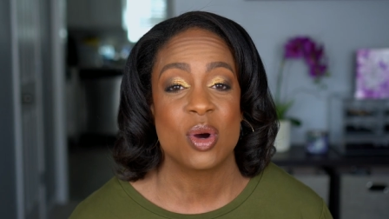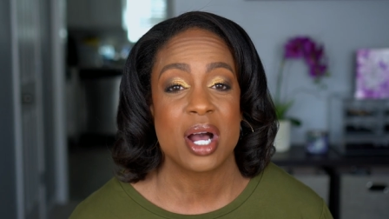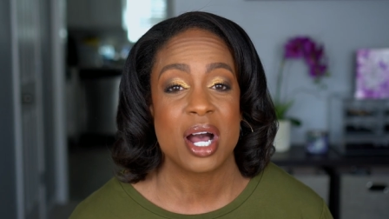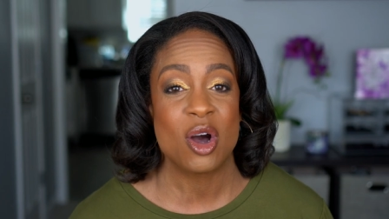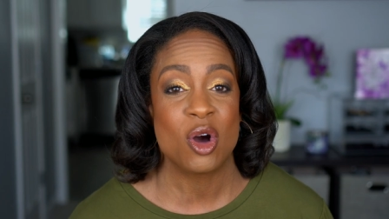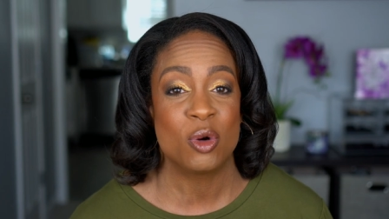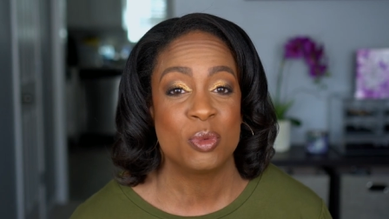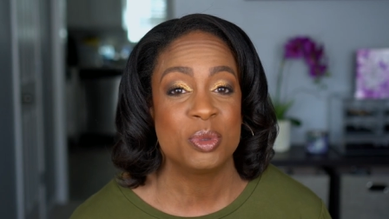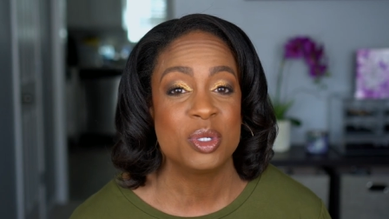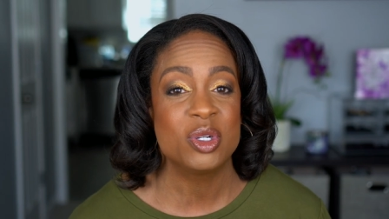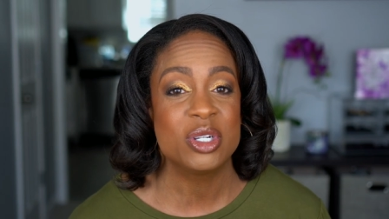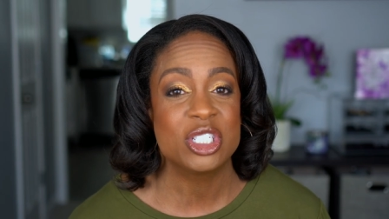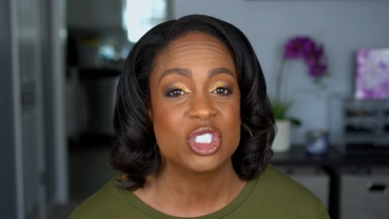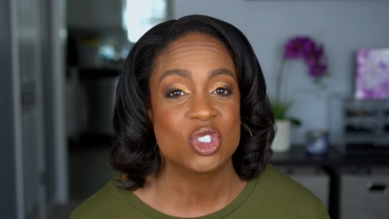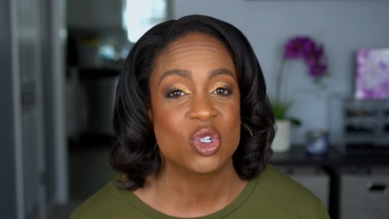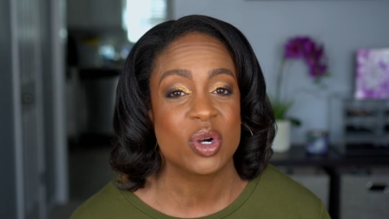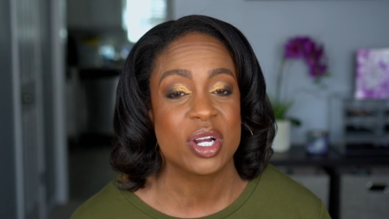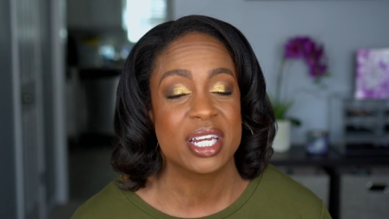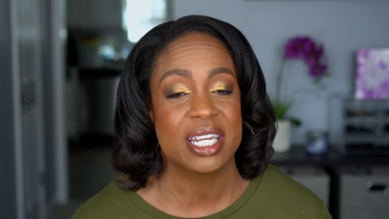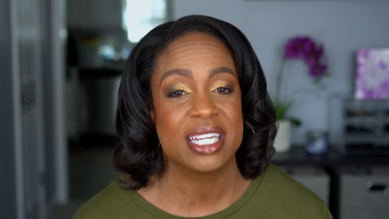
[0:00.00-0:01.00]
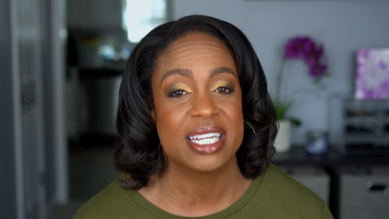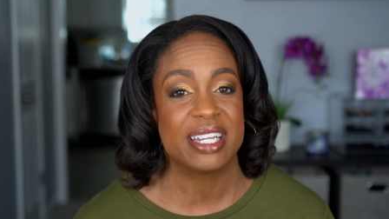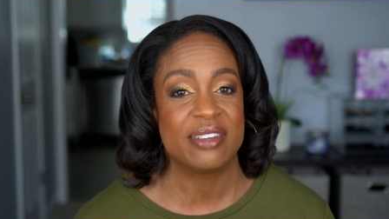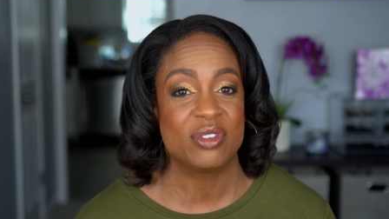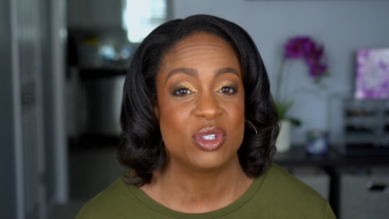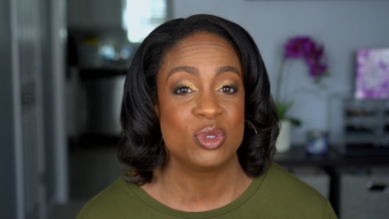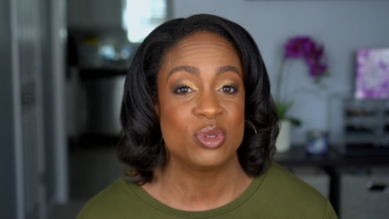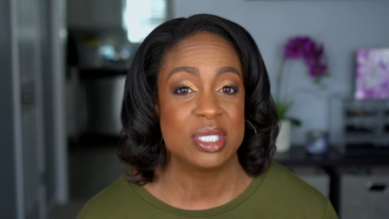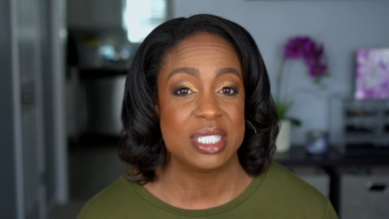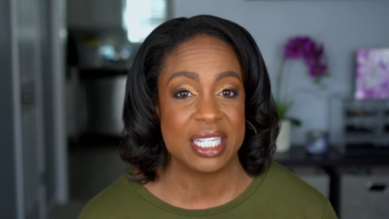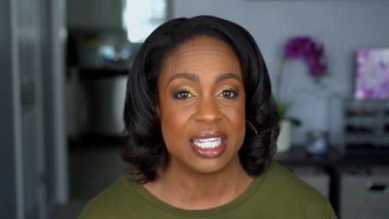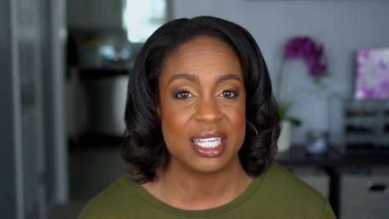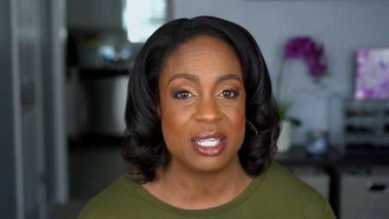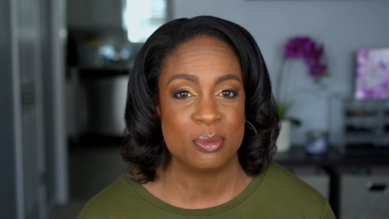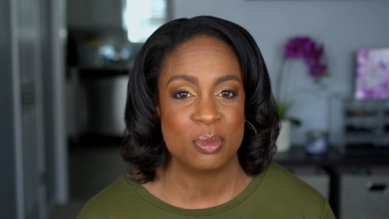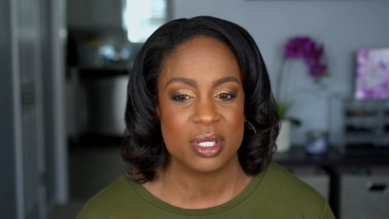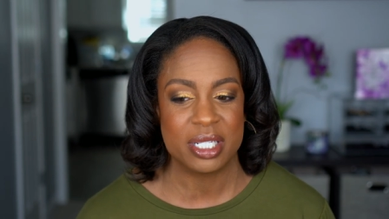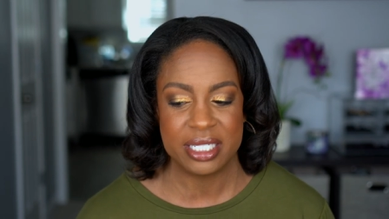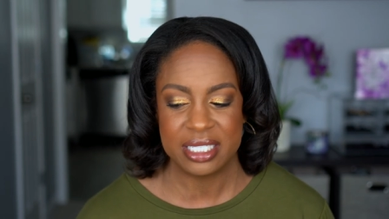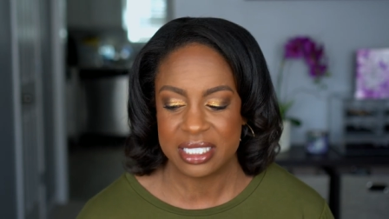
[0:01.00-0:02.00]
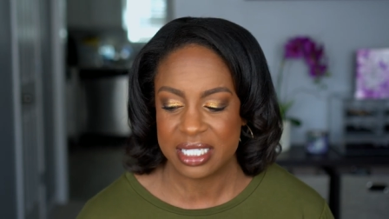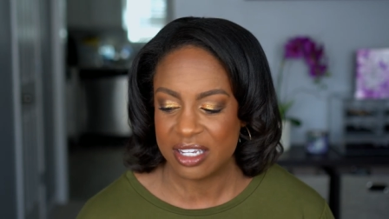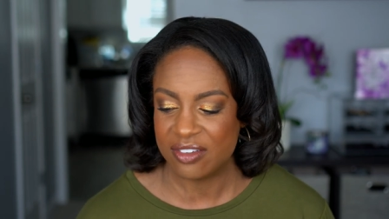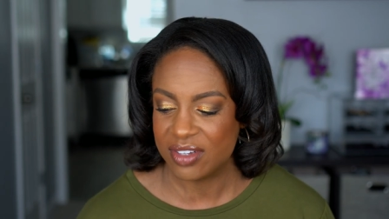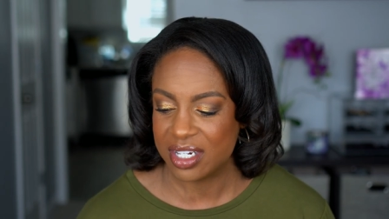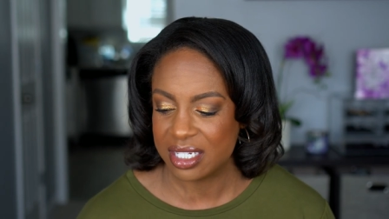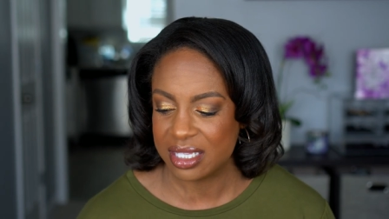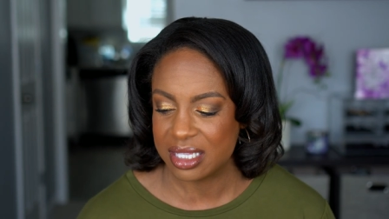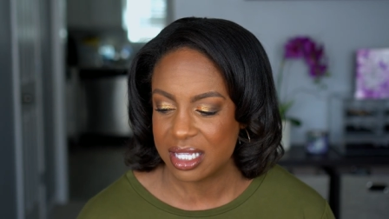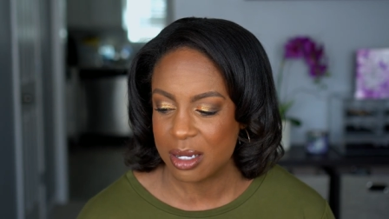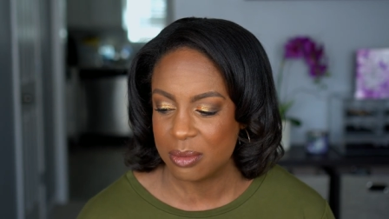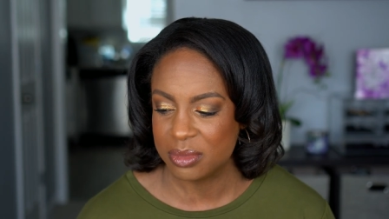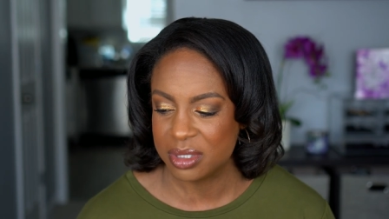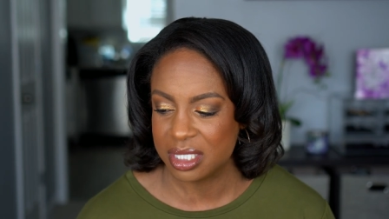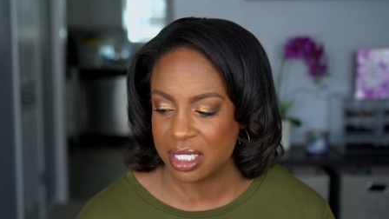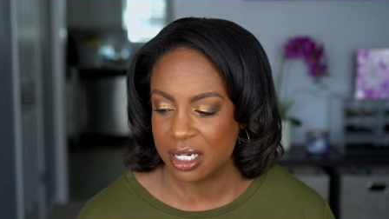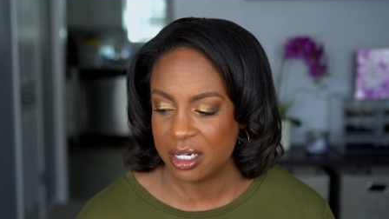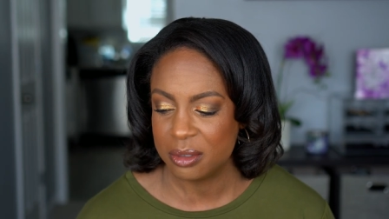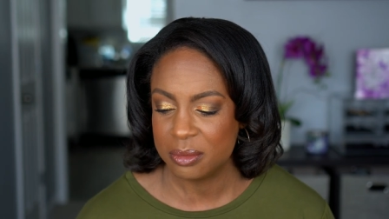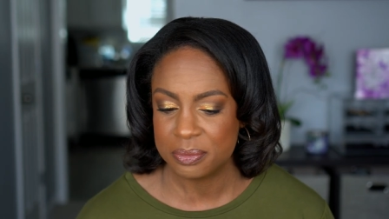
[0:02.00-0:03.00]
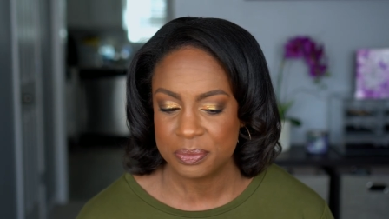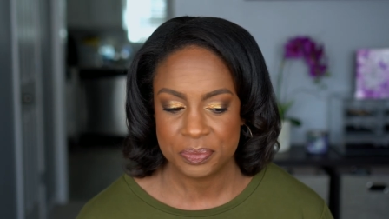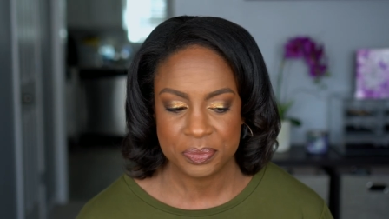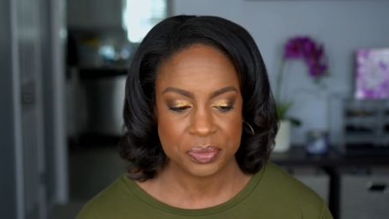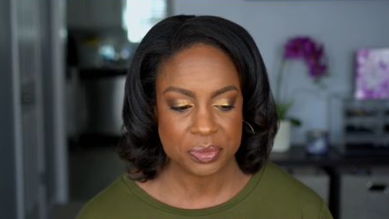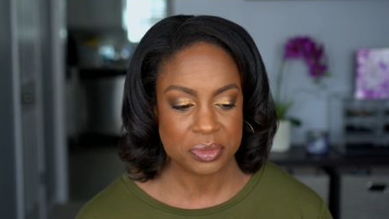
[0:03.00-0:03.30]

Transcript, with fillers: I hope you enjoyed it. If you did, please give it a thumbs up.